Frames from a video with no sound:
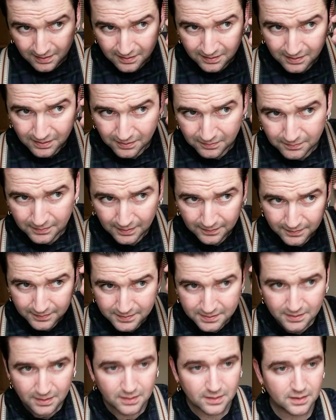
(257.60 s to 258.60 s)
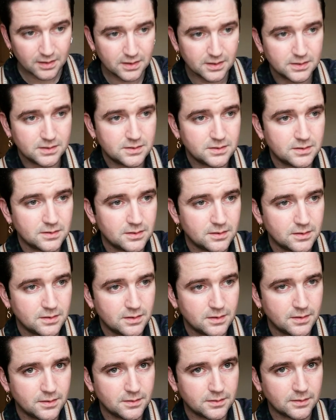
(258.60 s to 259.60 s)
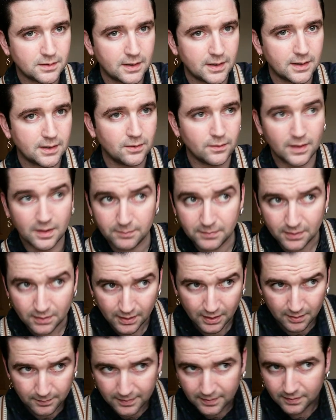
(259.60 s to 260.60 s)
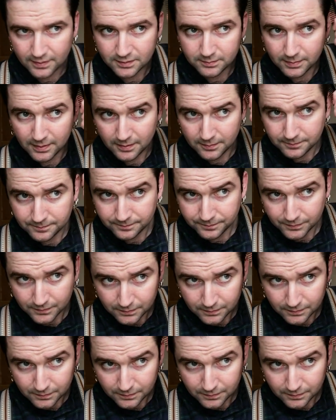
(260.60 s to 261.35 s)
And comb down the sides. Angle that mirror down a bit, that's better.